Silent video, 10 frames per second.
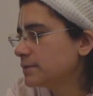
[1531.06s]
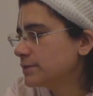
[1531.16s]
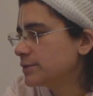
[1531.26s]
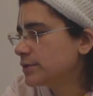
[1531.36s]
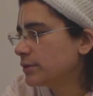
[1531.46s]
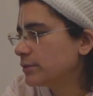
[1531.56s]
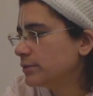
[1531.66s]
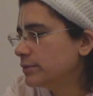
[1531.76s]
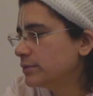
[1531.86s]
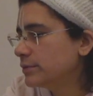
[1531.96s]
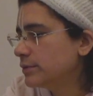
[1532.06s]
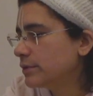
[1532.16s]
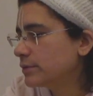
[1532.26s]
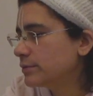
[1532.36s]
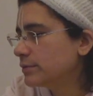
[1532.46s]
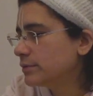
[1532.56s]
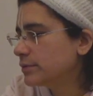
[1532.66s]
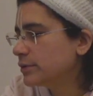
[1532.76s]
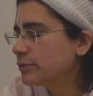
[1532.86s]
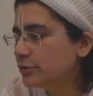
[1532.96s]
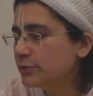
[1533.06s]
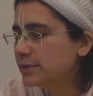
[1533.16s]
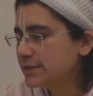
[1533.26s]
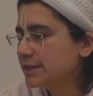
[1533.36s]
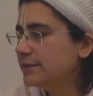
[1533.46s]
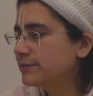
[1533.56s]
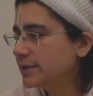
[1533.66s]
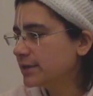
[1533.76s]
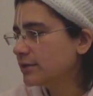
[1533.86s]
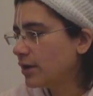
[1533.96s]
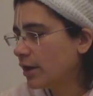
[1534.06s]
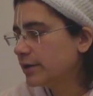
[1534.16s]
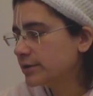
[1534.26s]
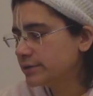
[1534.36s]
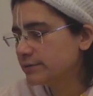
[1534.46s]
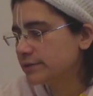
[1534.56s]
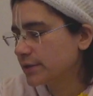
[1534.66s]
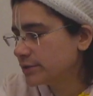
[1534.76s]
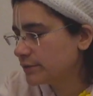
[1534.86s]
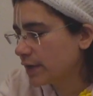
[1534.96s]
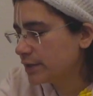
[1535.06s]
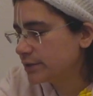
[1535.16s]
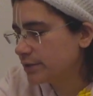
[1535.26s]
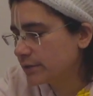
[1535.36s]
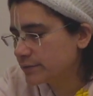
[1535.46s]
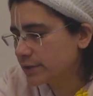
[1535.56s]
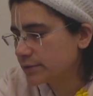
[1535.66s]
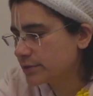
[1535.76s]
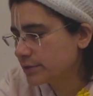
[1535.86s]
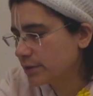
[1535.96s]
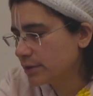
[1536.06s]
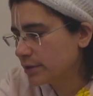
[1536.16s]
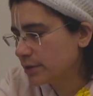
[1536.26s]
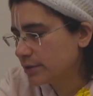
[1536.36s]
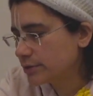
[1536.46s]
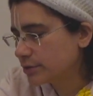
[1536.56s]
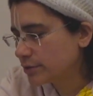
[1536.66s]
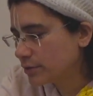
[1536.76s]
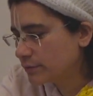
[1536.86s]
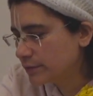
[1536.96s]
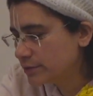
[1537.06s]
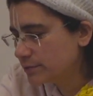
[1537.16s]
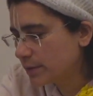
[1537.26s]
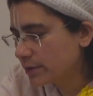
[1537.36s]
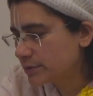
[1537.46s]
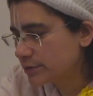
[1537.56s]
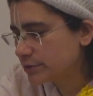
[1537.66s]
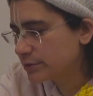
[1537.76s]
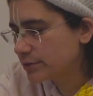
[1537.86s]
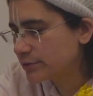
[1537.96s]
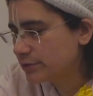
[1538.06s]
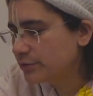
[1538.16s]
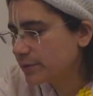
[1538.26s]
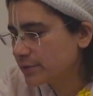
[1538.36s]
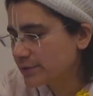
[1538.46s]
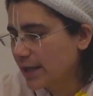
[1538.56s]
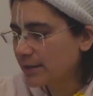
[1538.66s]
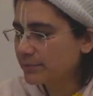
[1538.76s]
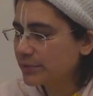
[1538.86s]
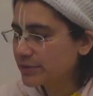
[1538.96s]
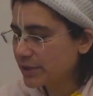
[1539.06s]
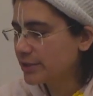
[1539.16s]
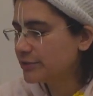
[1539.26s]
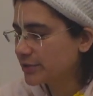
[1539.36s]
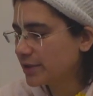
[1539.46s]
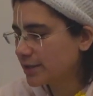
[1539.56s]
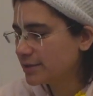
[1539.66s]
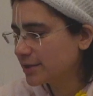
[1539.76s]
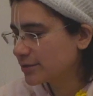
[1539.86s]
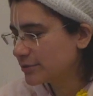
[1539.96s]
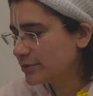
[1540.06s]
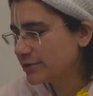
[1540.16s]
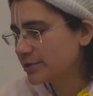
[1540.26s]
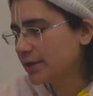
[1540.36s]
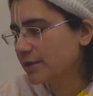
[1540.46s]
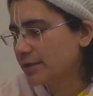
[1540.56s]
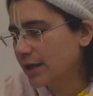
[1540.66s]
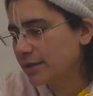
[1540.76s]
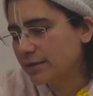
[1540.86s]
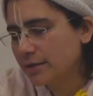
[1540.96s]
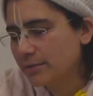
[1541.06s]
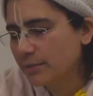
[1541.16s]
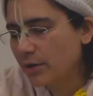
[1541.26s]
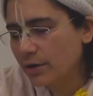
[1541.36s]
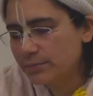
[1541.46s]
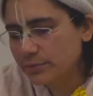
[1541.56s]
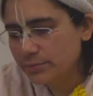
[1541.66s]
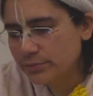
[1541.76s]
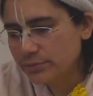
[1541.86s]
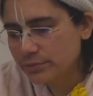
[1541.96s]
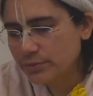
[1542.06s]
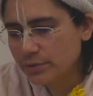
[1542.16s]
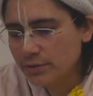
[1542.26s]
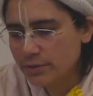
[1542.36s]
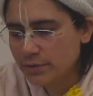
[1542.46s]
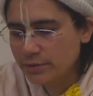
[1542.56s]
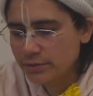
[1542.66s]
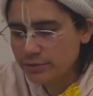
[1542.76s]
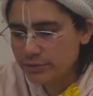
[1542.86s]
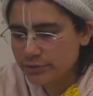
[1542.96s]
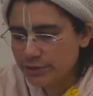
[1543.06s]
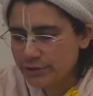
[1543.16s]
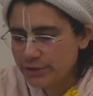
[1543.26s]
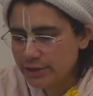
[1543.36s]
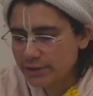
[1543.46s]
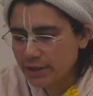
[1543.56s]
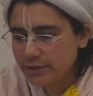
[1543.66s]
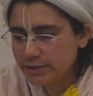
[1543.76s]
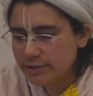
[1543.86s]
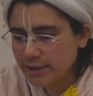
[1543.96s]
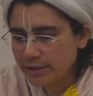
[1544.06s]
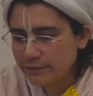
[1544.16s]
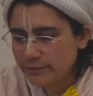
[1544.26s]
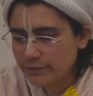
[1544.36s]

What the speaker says: So, so who is living in the heart of such Vaishnavas as Srila Govinda Maharaj and Srila Sridhar Maharaj, that Brajendra Nanda and Krishna, that Mahaprabhu, Sri Chaitanya Dev,